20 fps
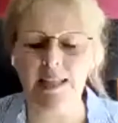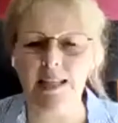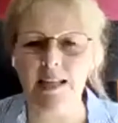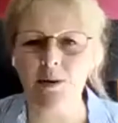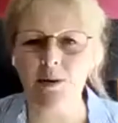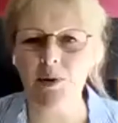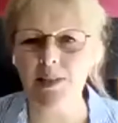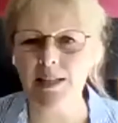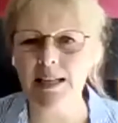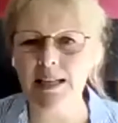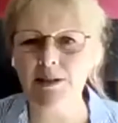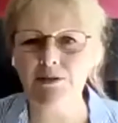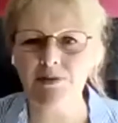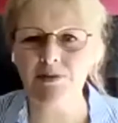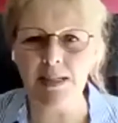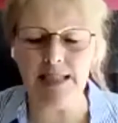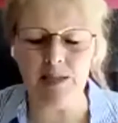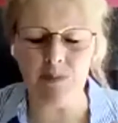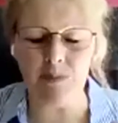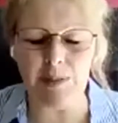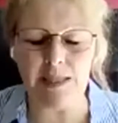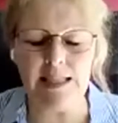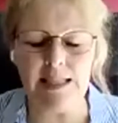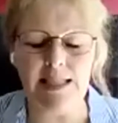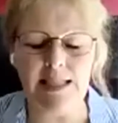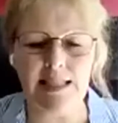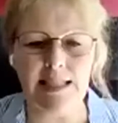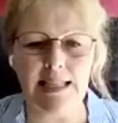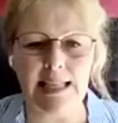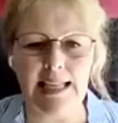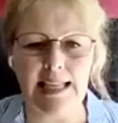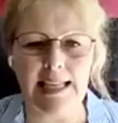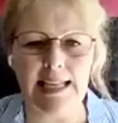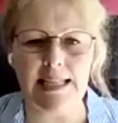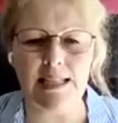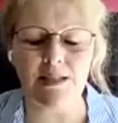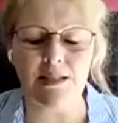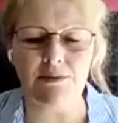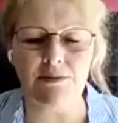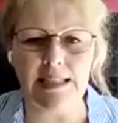And what I find personally
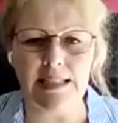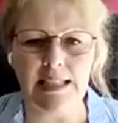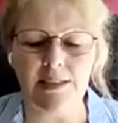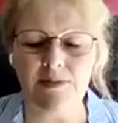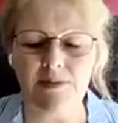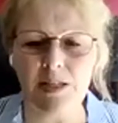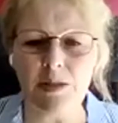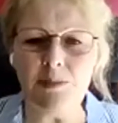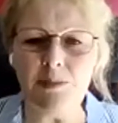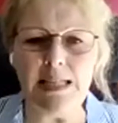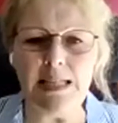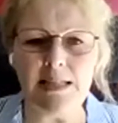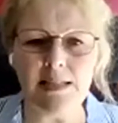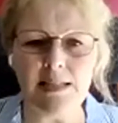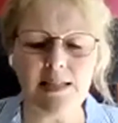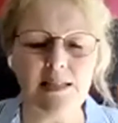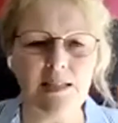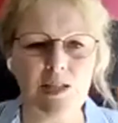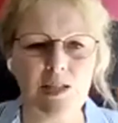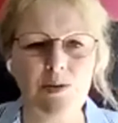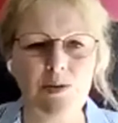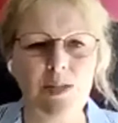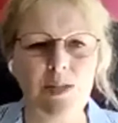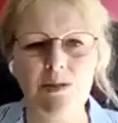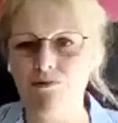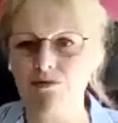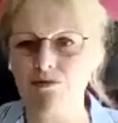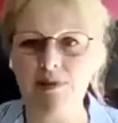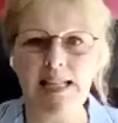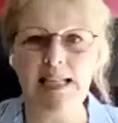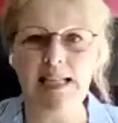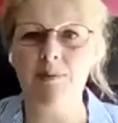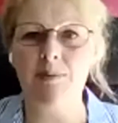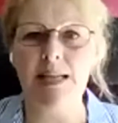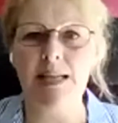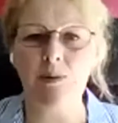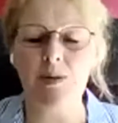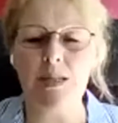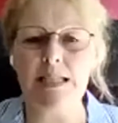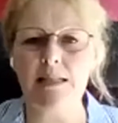is I find that if somebody starts using really
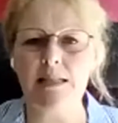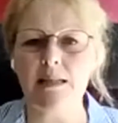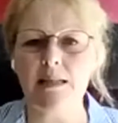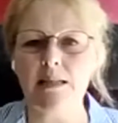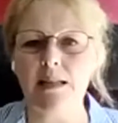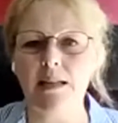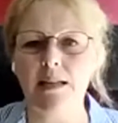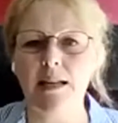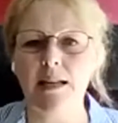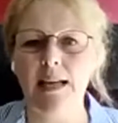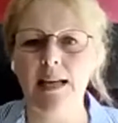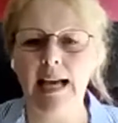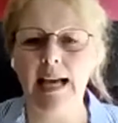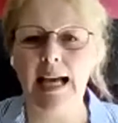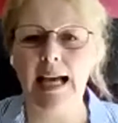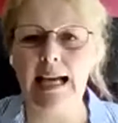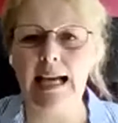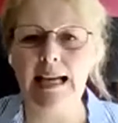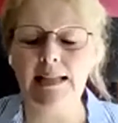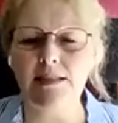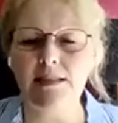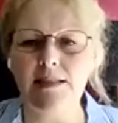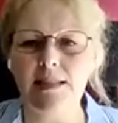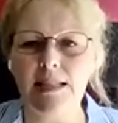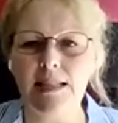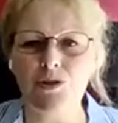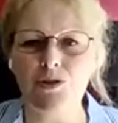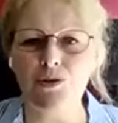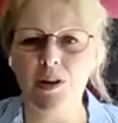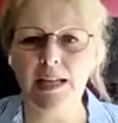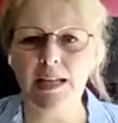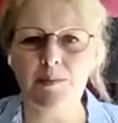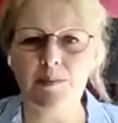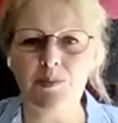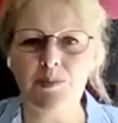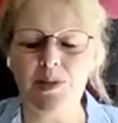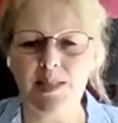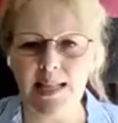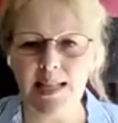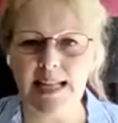big words and they try and
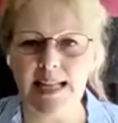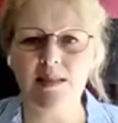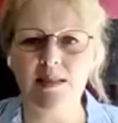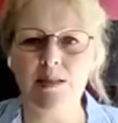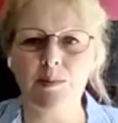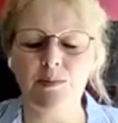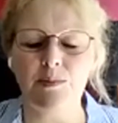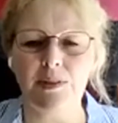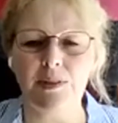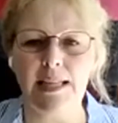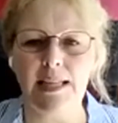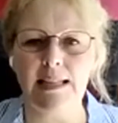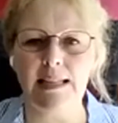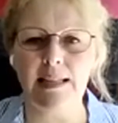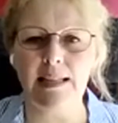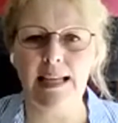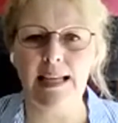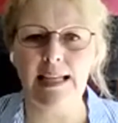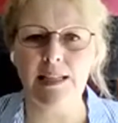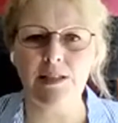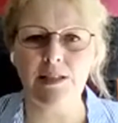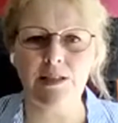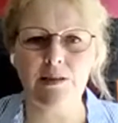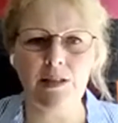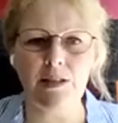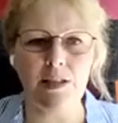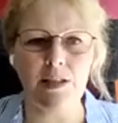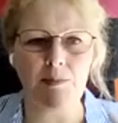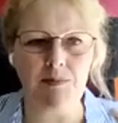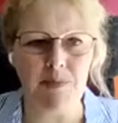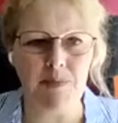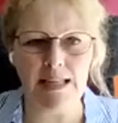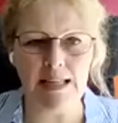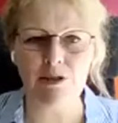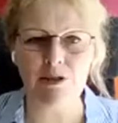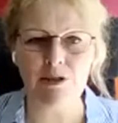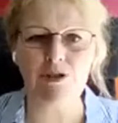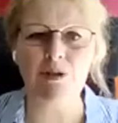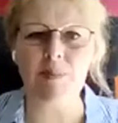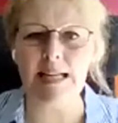present something in a
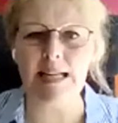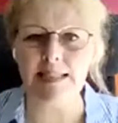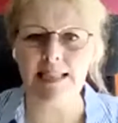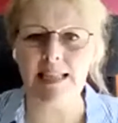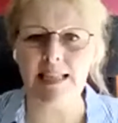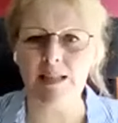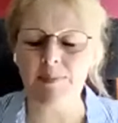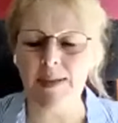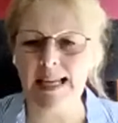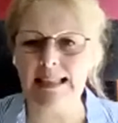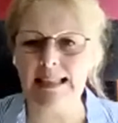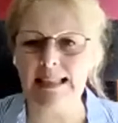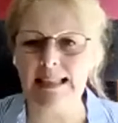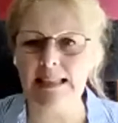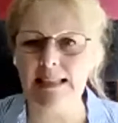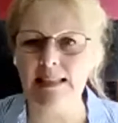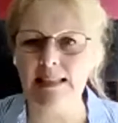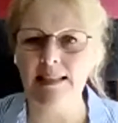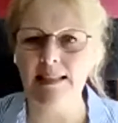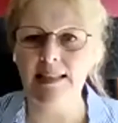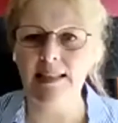melodramatic manner,